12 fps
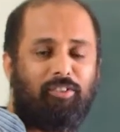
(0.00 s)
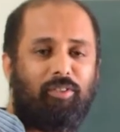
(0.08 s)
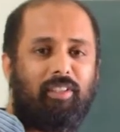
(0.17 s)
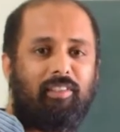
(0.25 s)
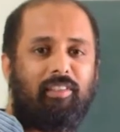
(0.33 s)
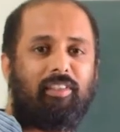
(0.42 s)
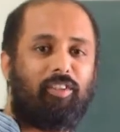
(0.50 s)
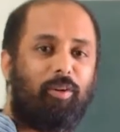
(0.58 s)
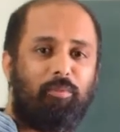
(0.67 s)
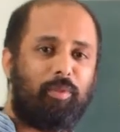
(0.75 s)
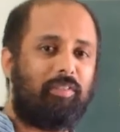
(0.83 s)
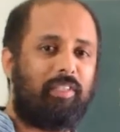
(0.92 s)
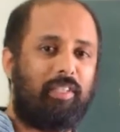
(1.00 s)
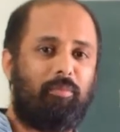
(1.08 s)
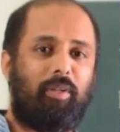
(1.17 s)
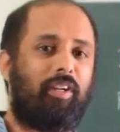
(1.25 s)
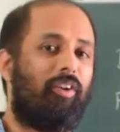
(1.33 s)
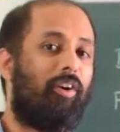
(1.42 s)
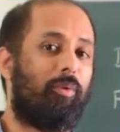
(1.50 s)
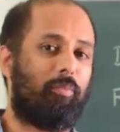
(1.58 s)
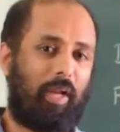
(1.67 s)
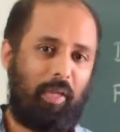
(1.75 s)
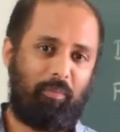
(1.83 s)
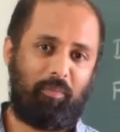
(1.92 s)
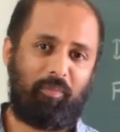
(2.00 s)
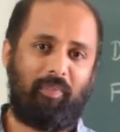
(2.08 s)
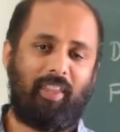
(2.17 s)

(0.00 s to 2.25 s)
So this is a composite number, not prime.